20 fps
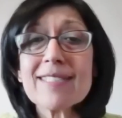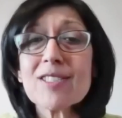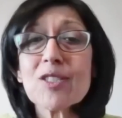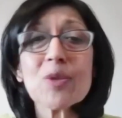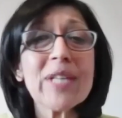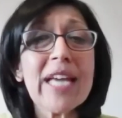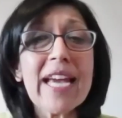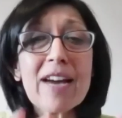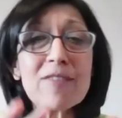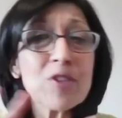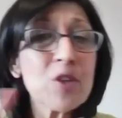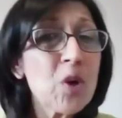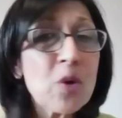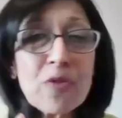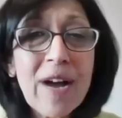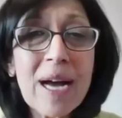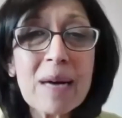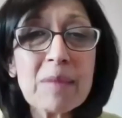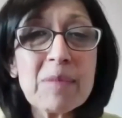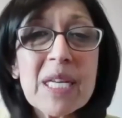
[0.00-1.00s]
So they have no
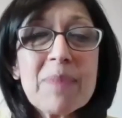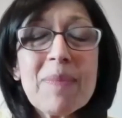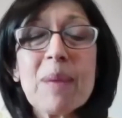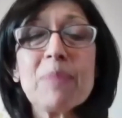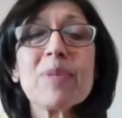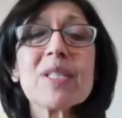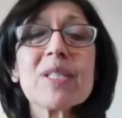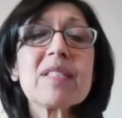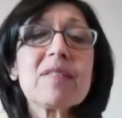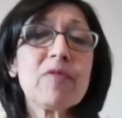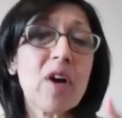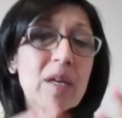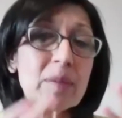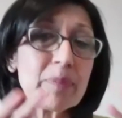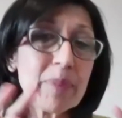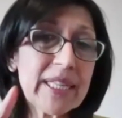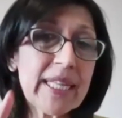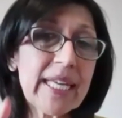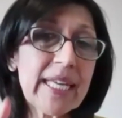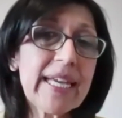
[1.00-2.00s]
family members involved,
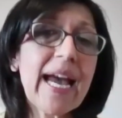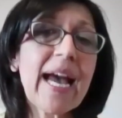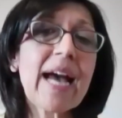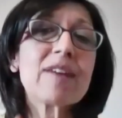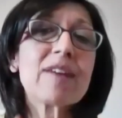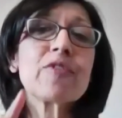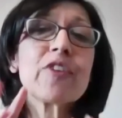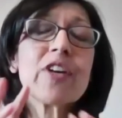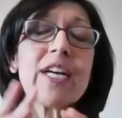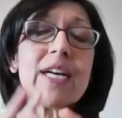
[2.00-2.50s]
but they have